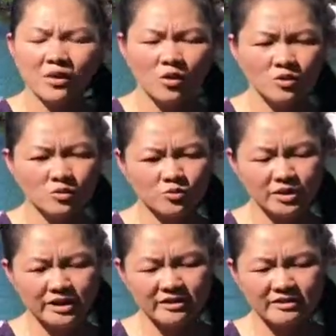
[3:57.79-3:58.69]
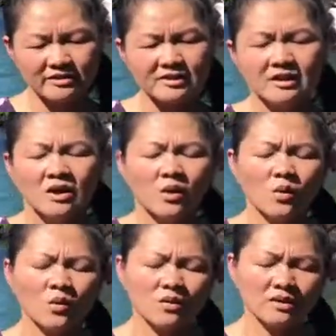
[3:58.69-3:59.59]
or career,
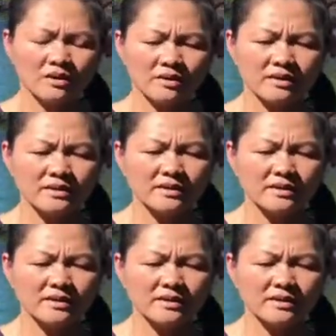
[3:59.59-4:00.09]
or